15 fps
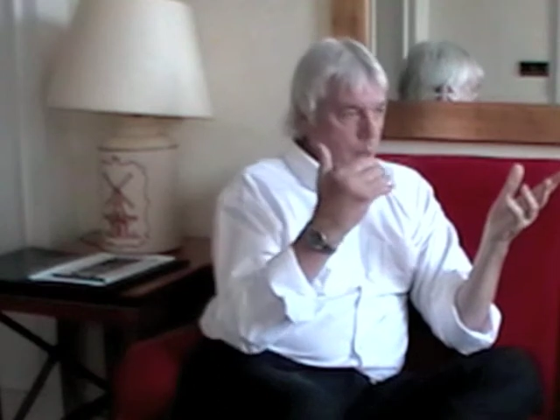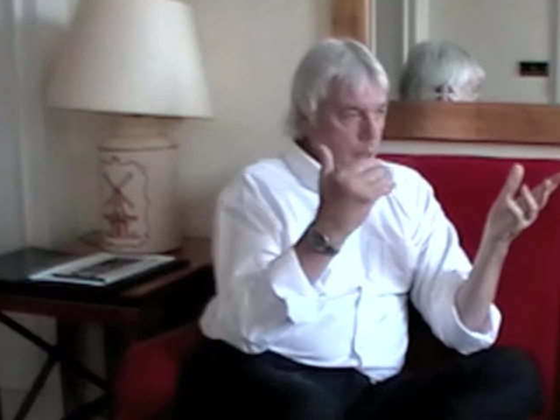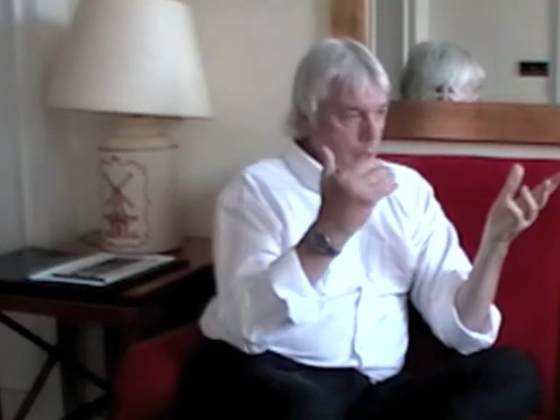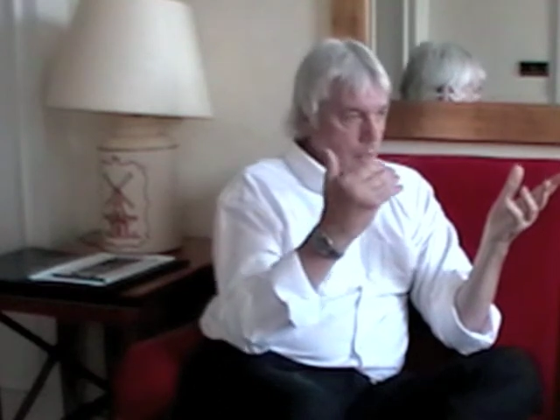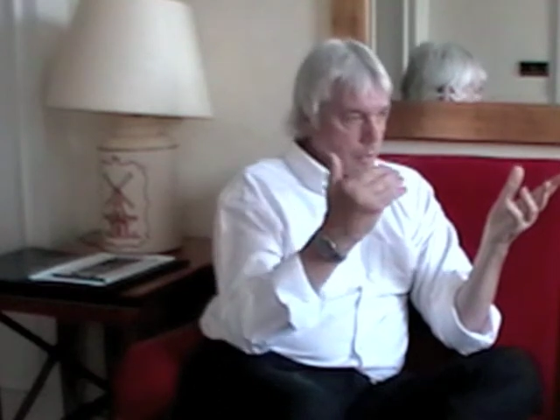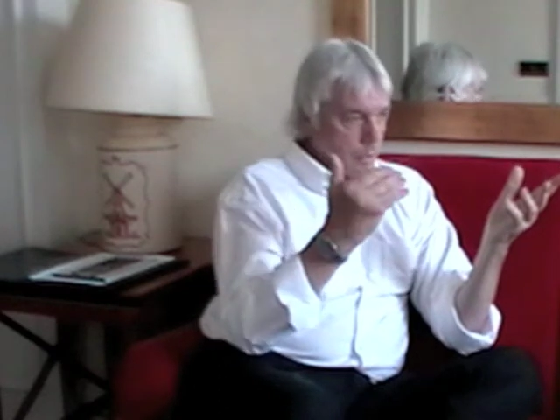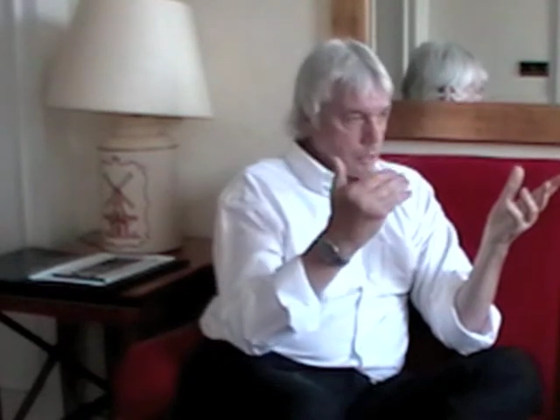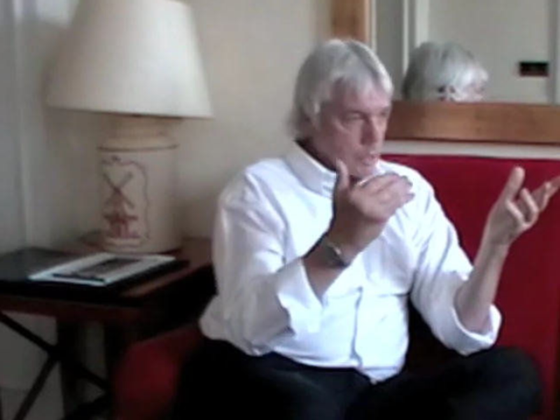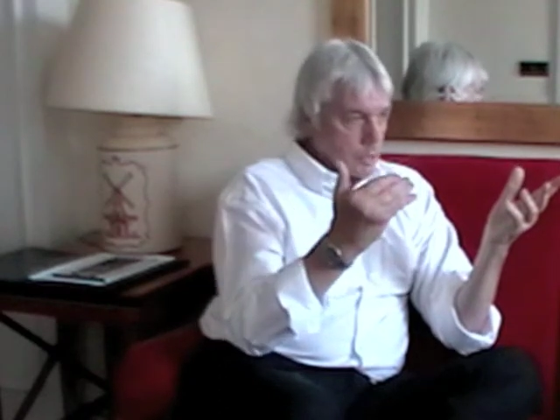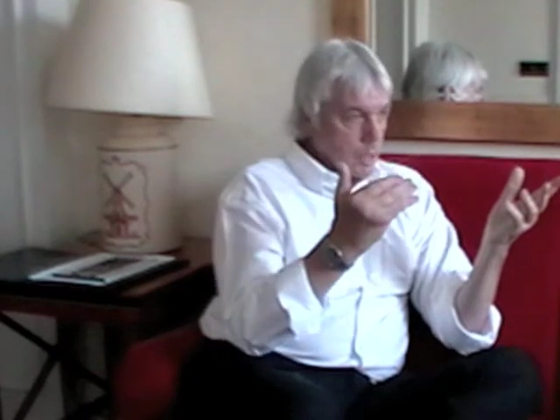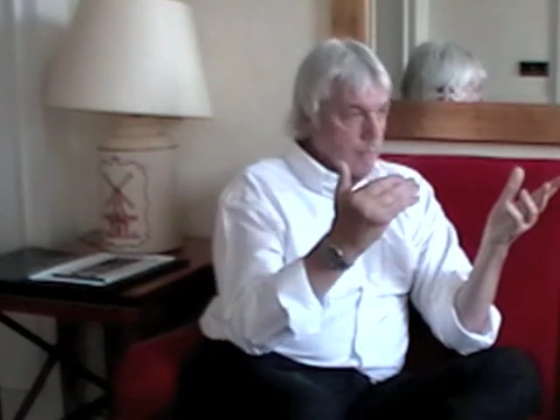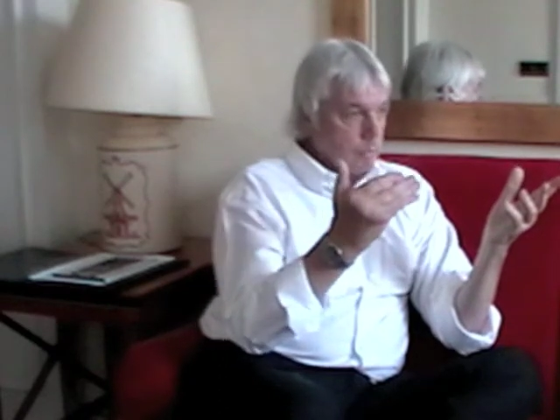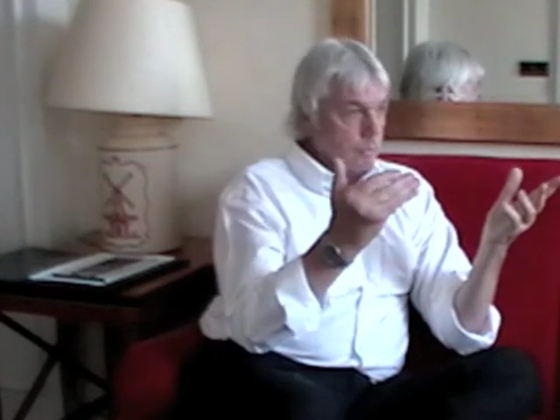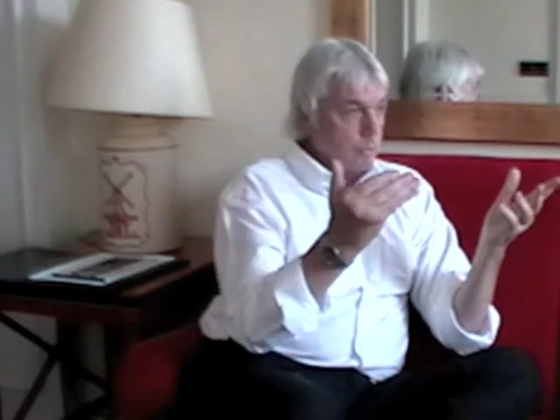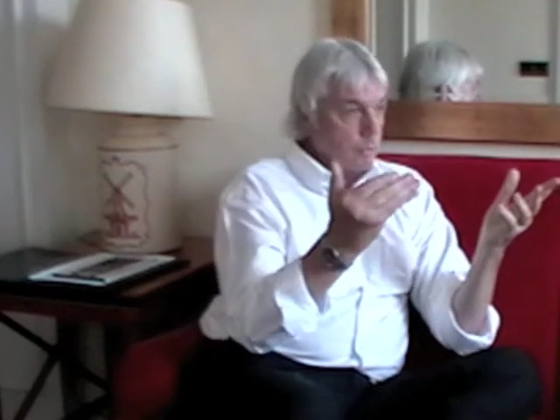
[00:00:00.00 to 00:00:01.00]
by the
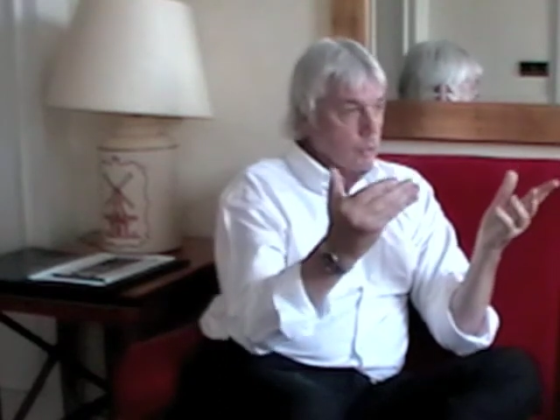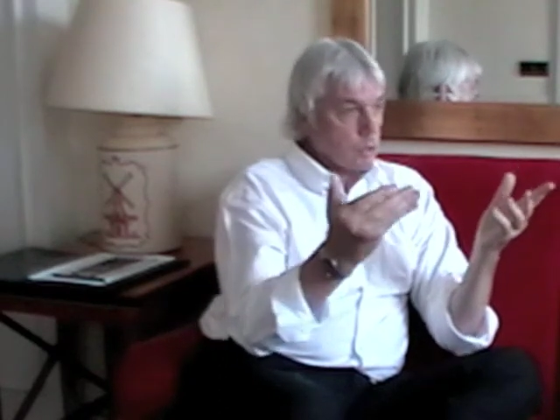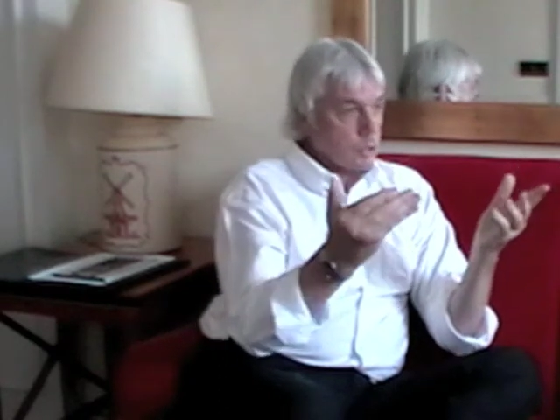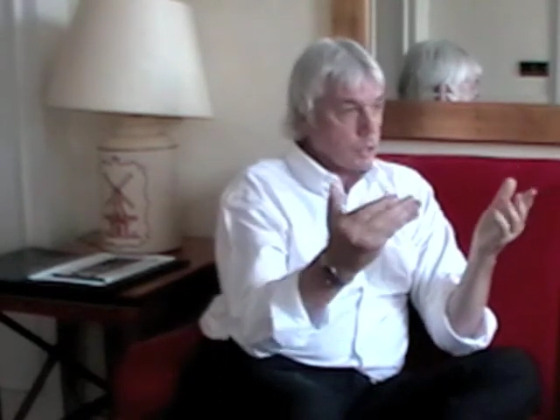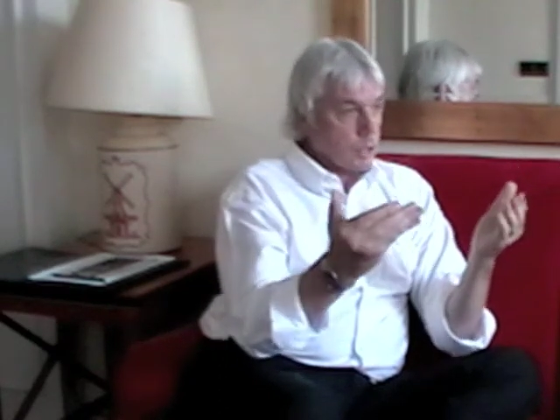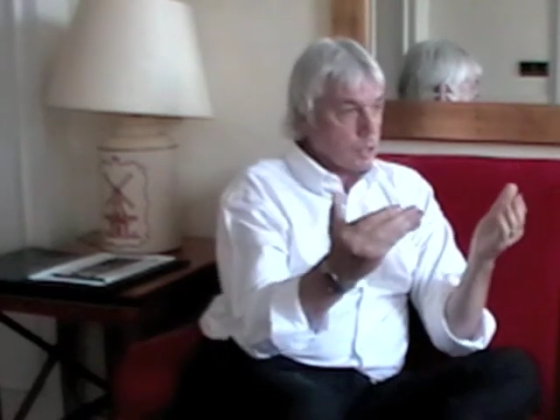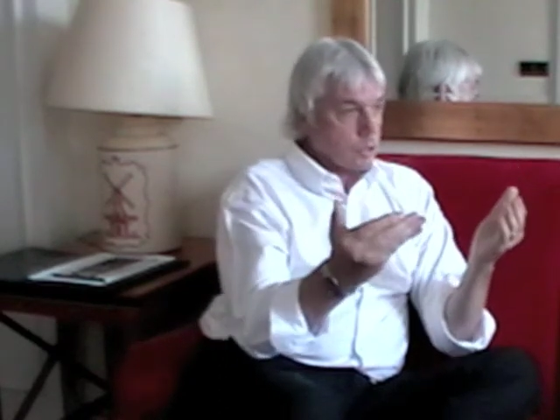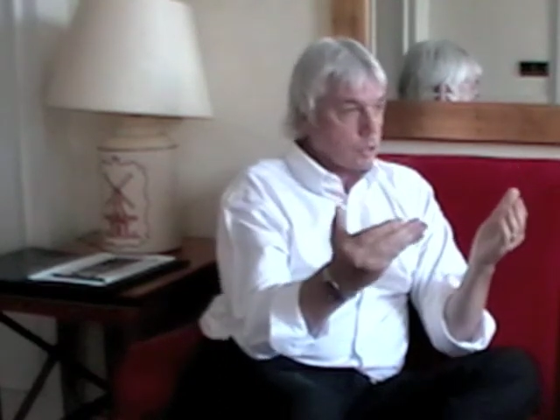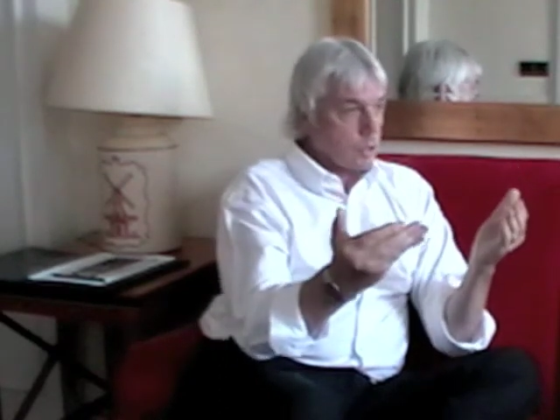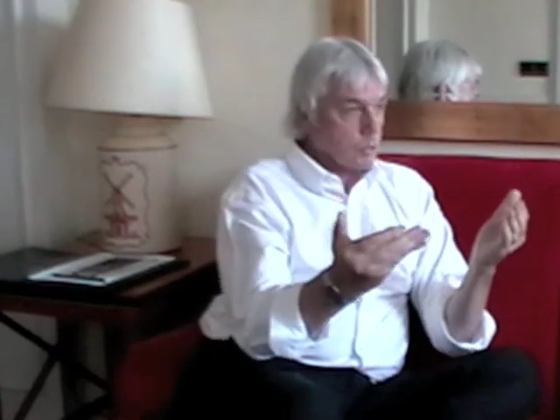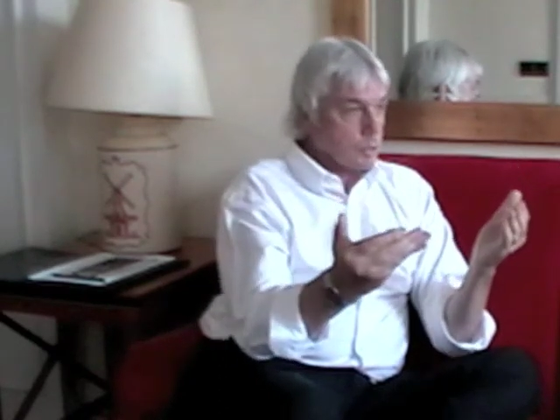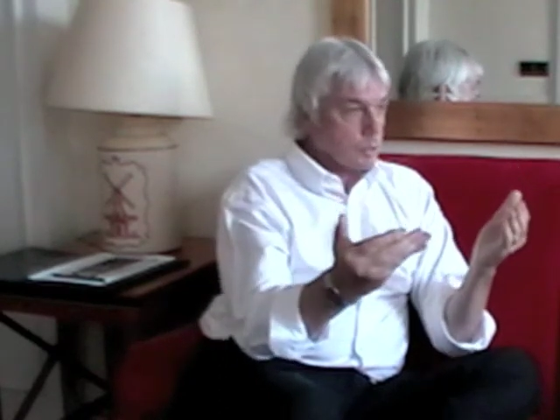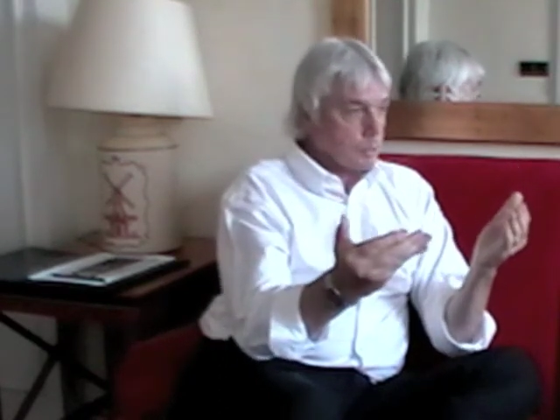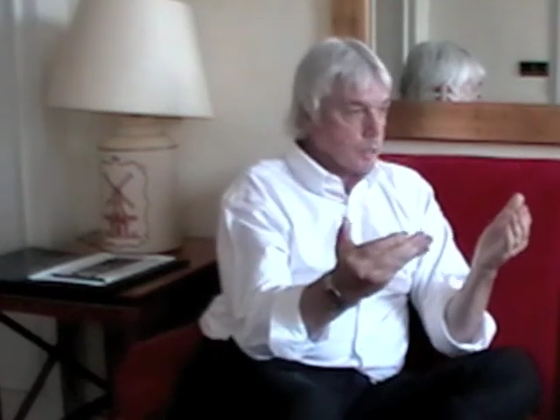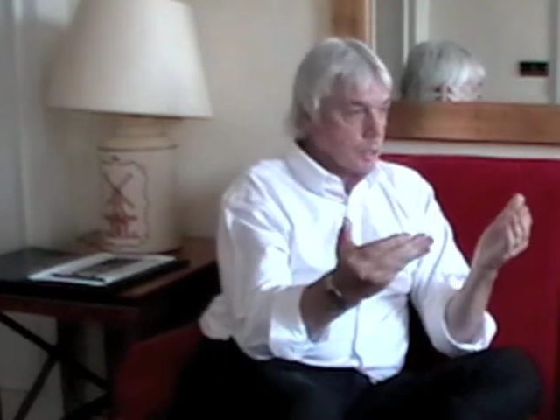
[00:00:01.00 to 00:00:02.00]
same force that
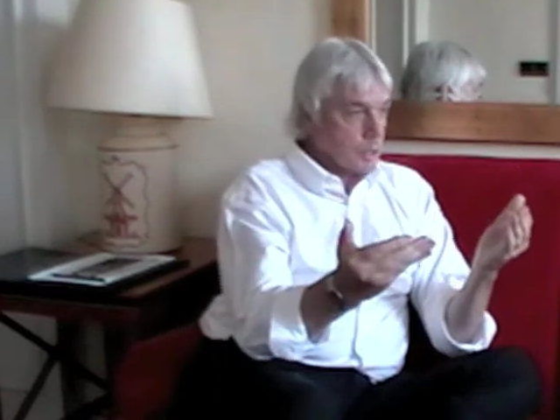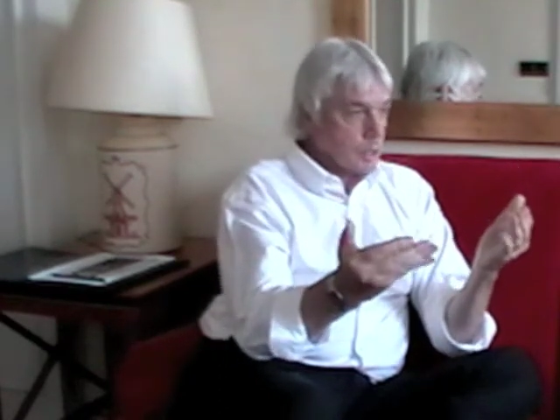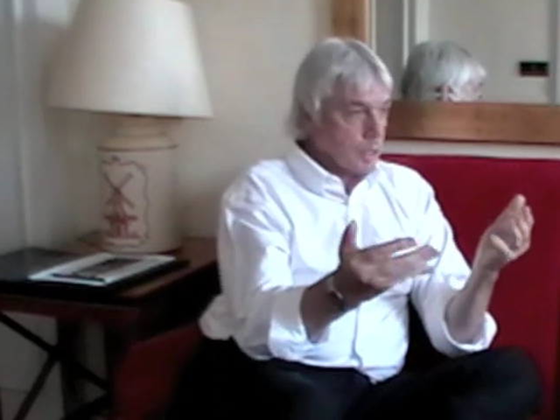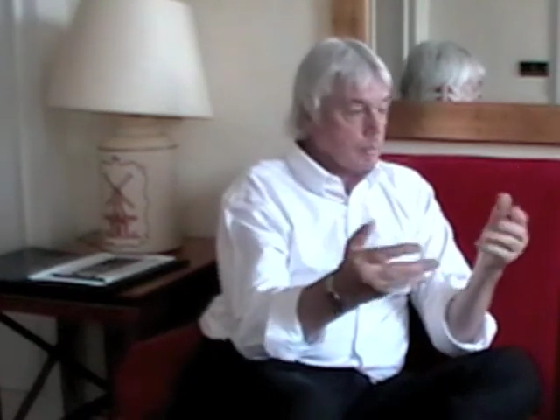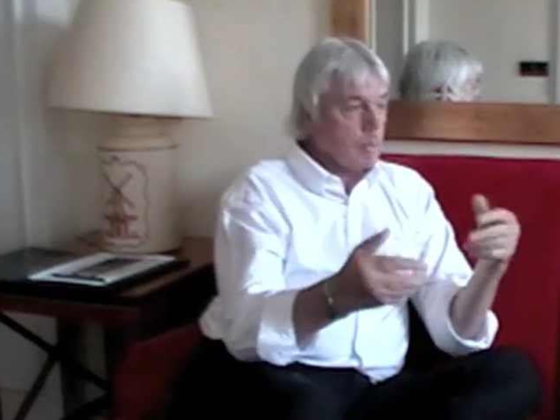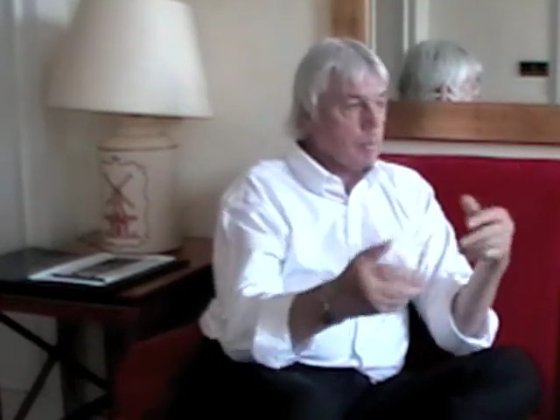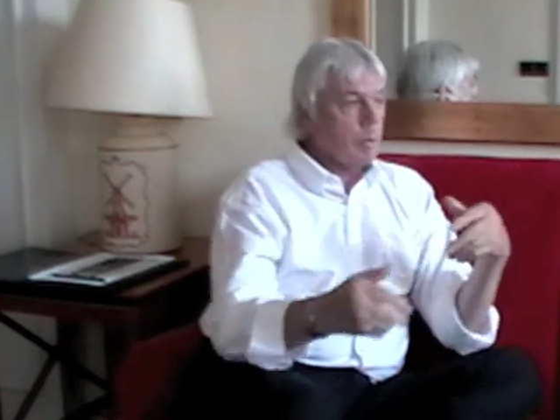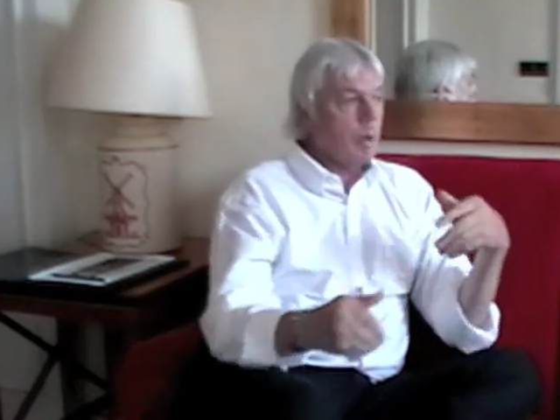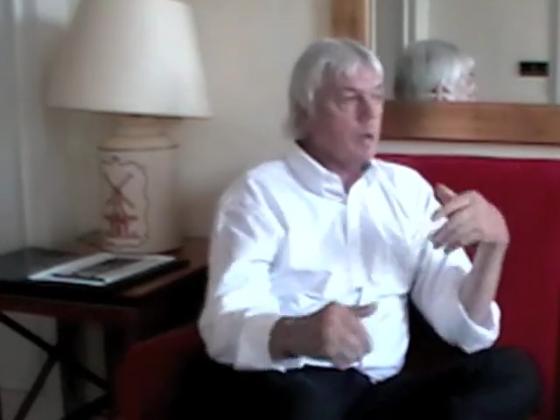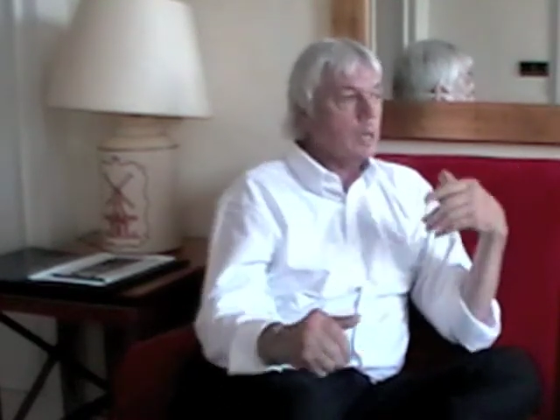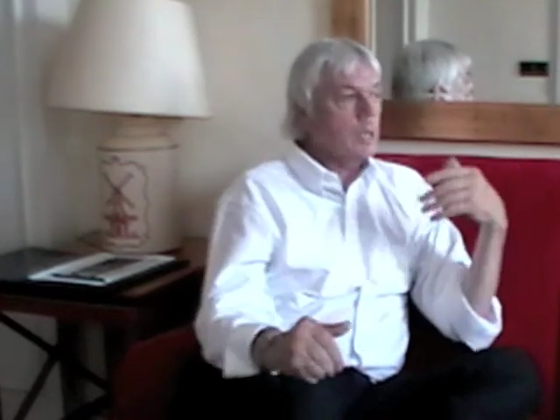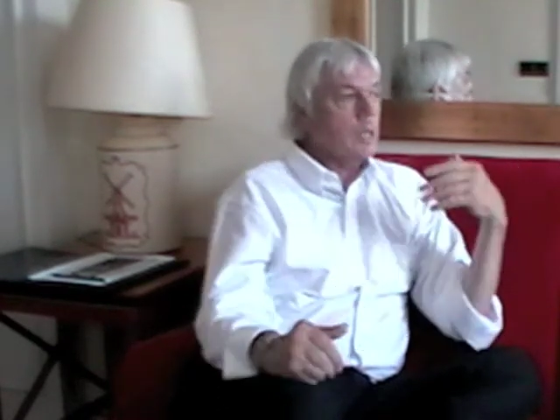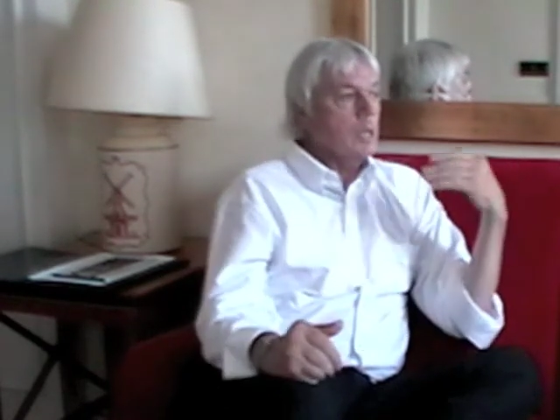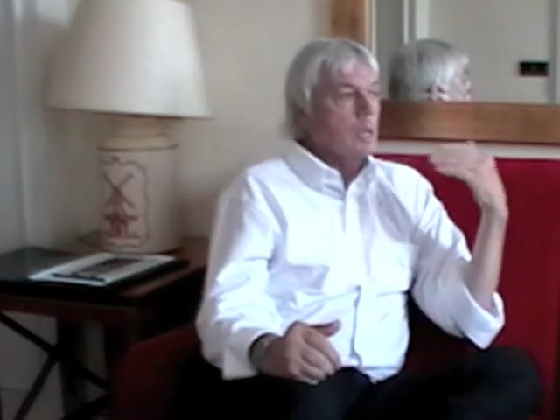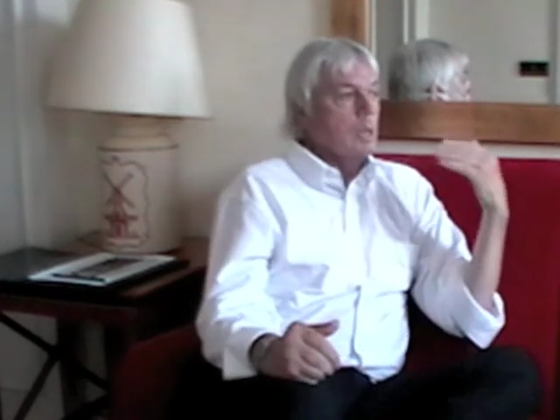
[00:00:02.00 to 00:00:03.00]
controls the British Labour
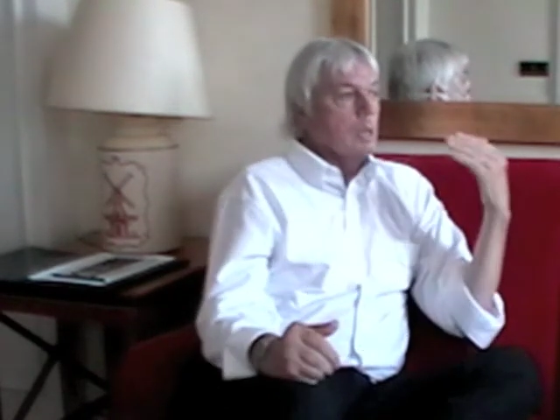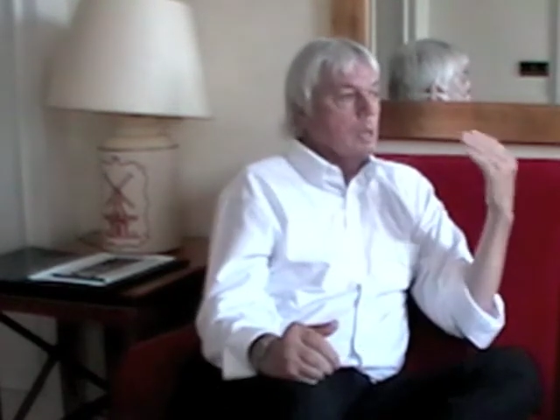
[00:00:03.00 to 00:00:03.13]
Party.